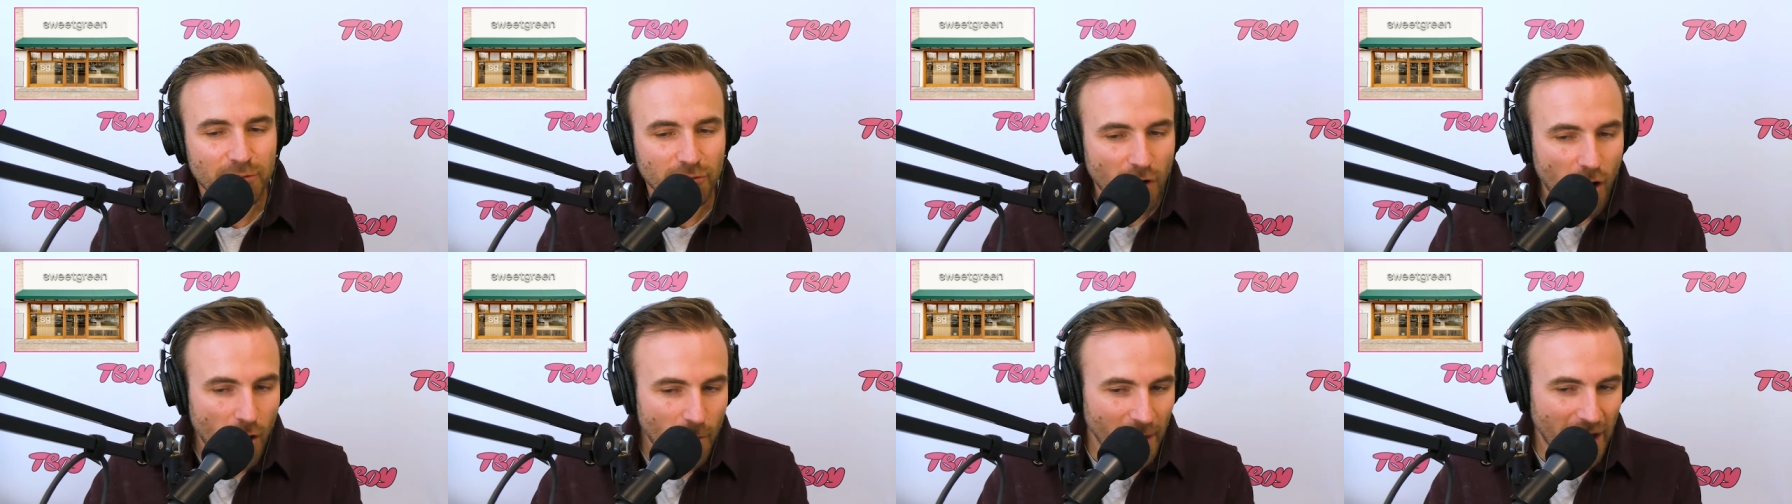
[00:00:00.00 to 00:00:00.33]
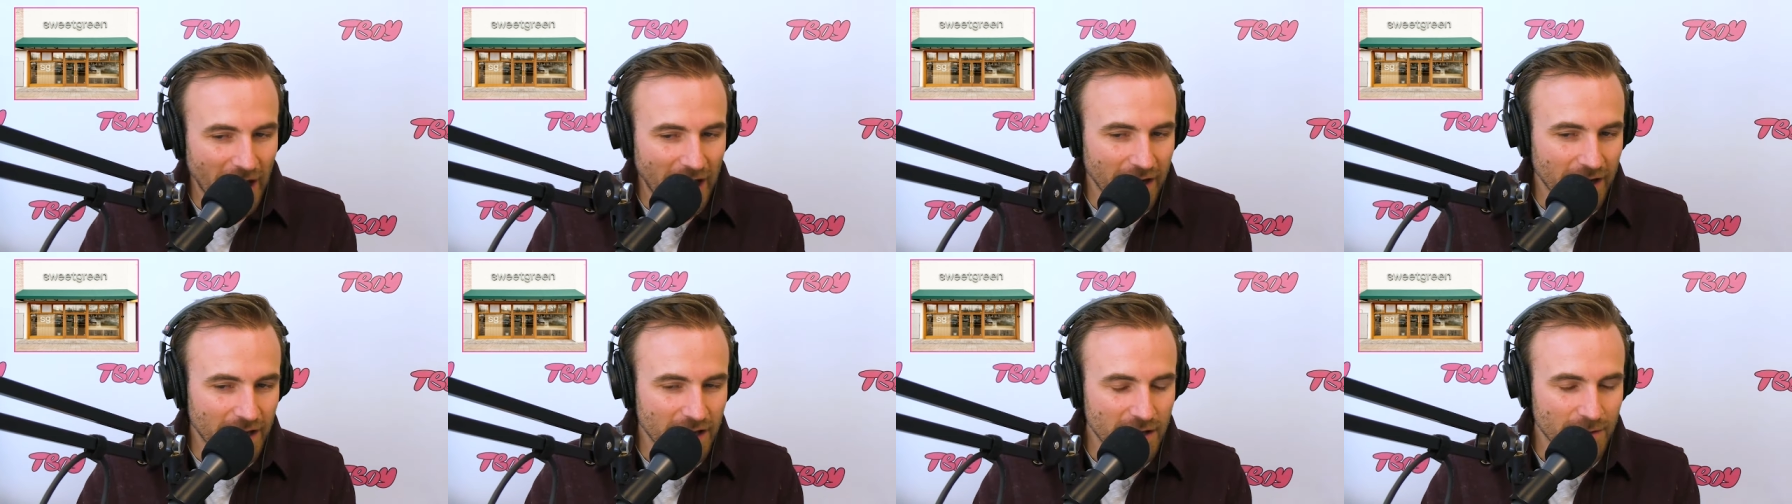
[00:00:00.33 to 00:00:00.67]

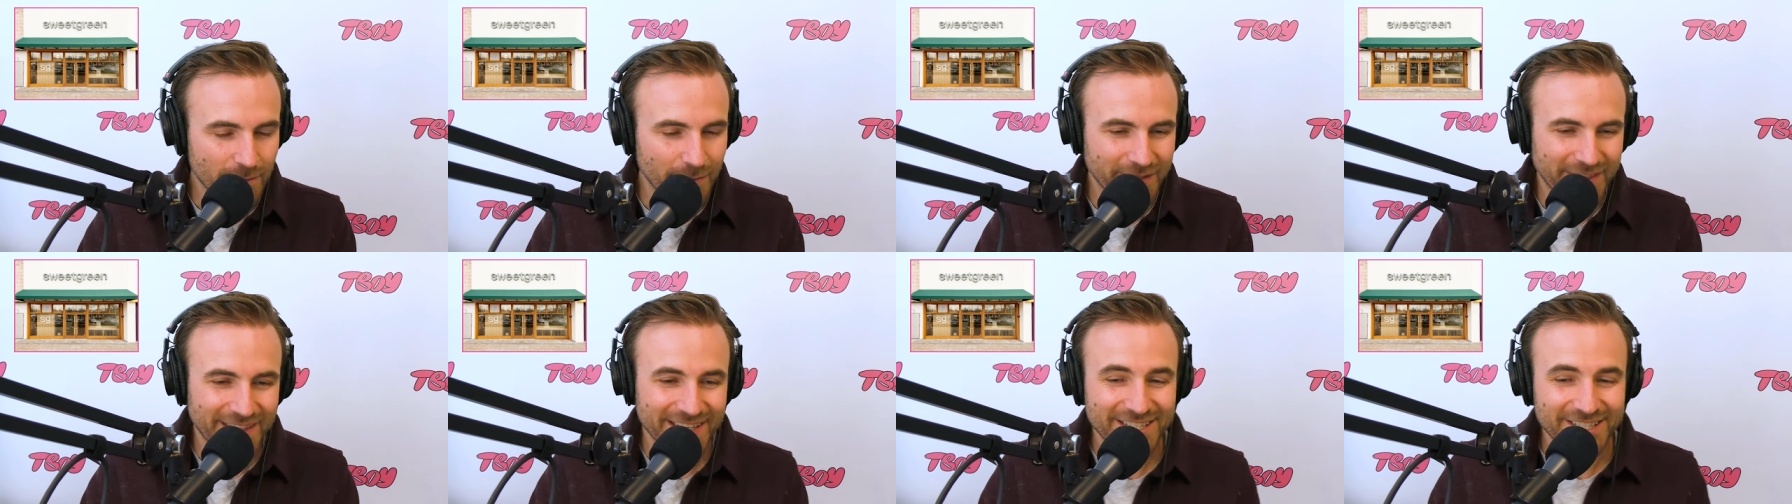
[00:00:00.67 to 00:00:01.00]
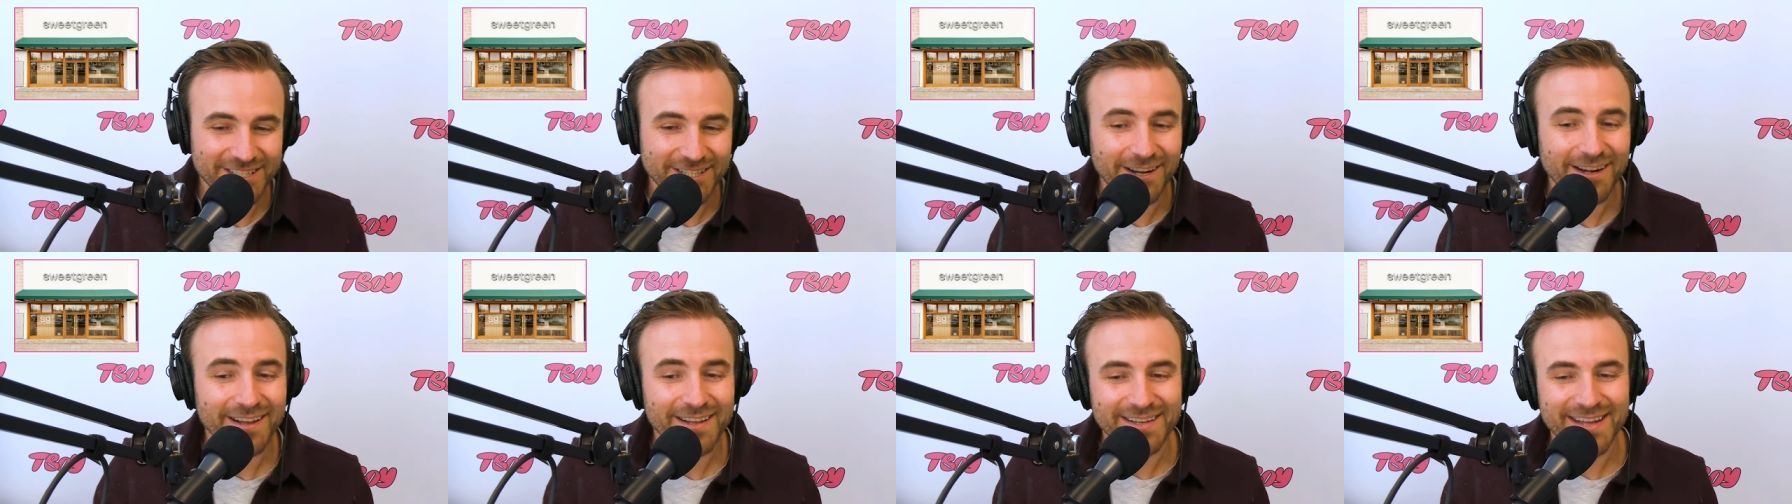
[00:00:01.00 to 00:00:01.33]
robot, but they
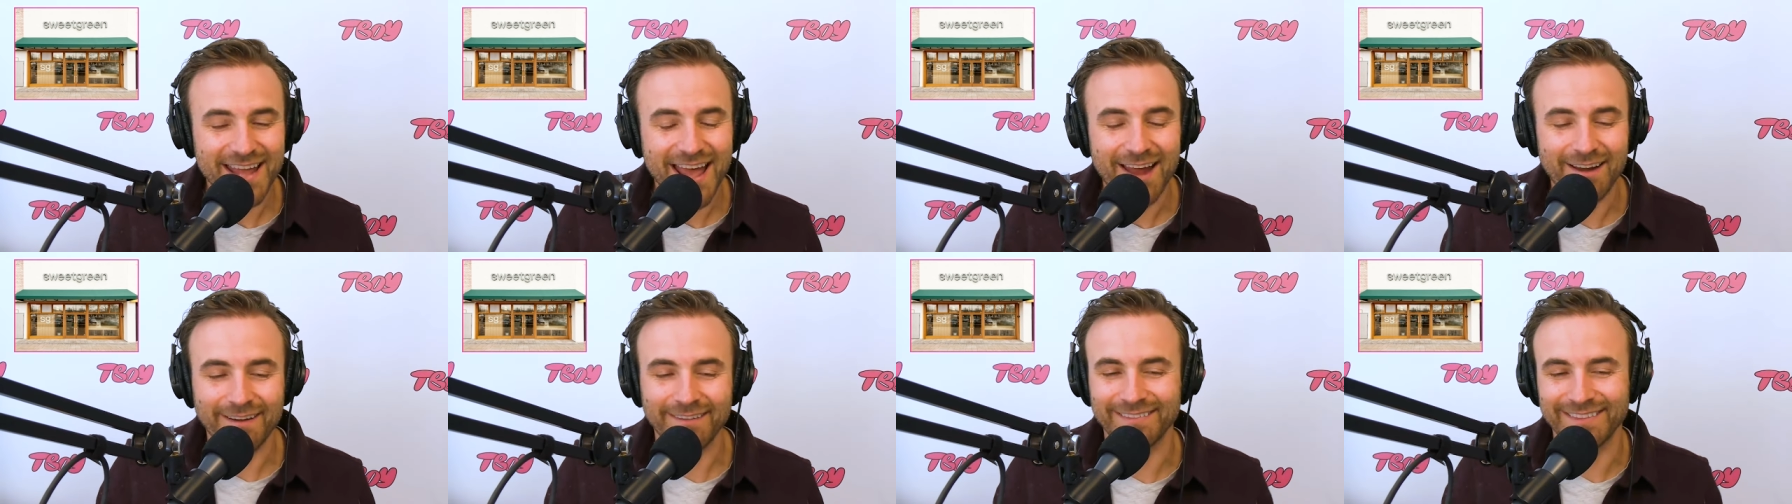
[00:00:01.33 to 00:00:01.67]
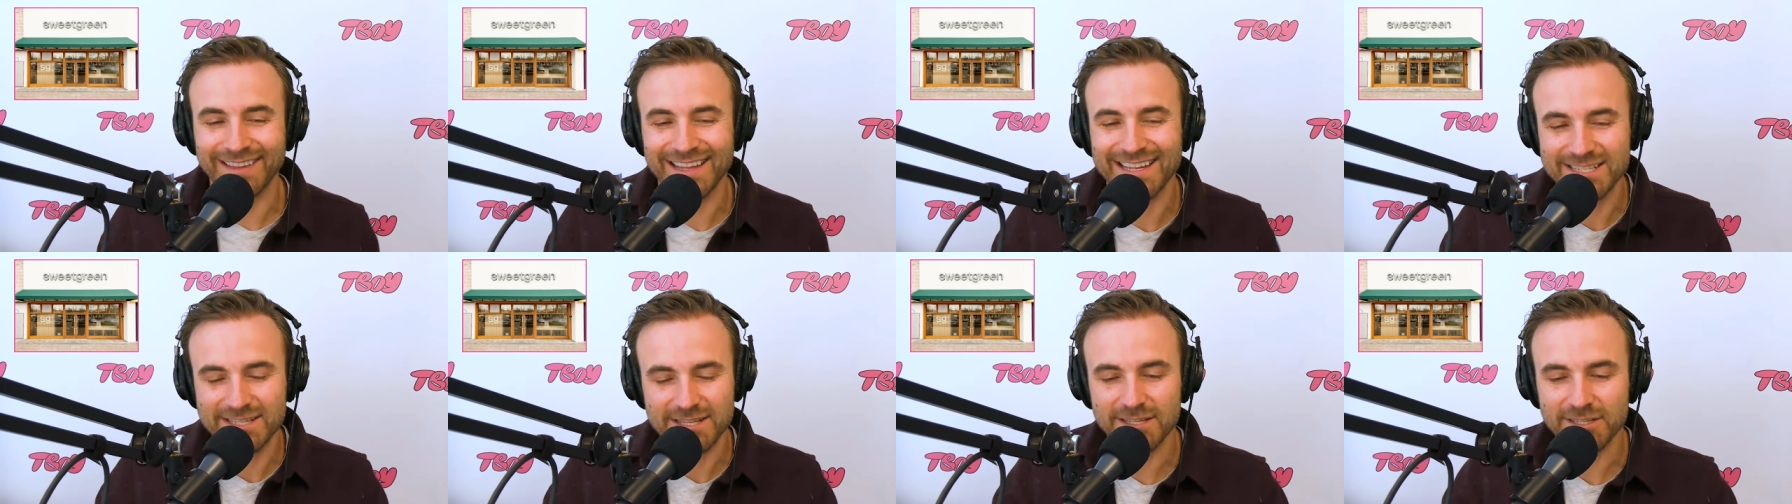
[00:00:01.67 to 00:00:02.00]
shut it down in
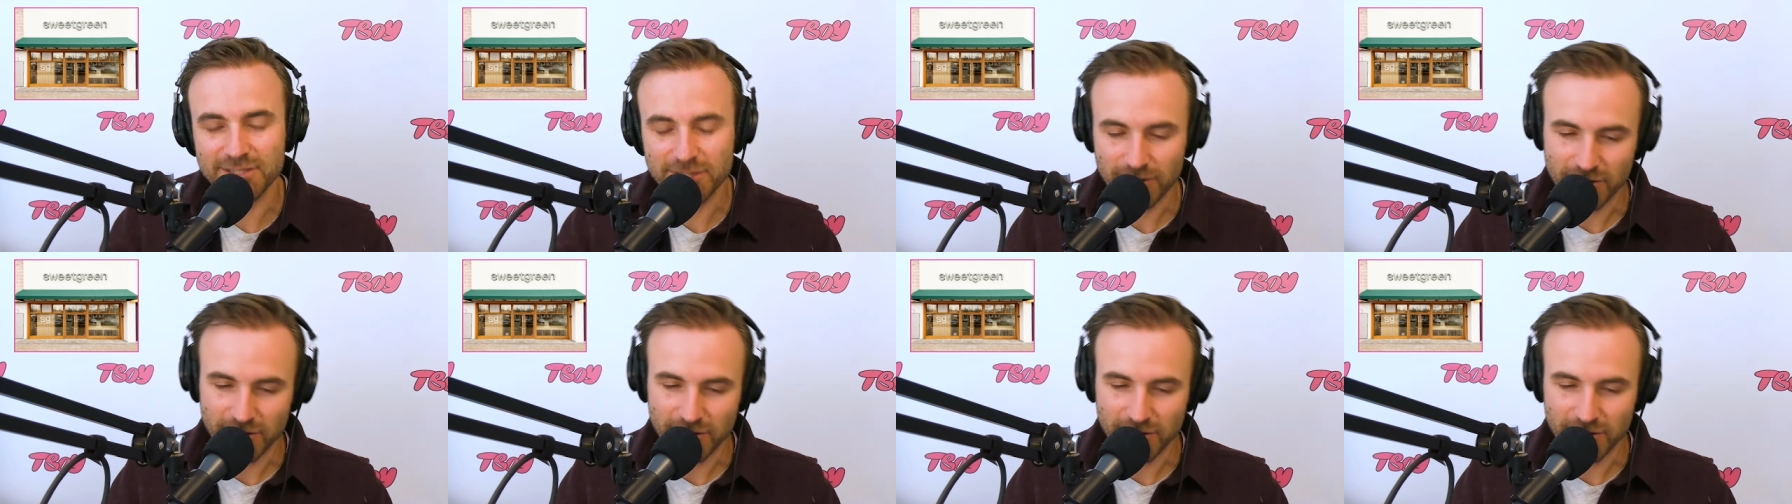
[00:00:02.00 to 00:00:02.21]
less than 2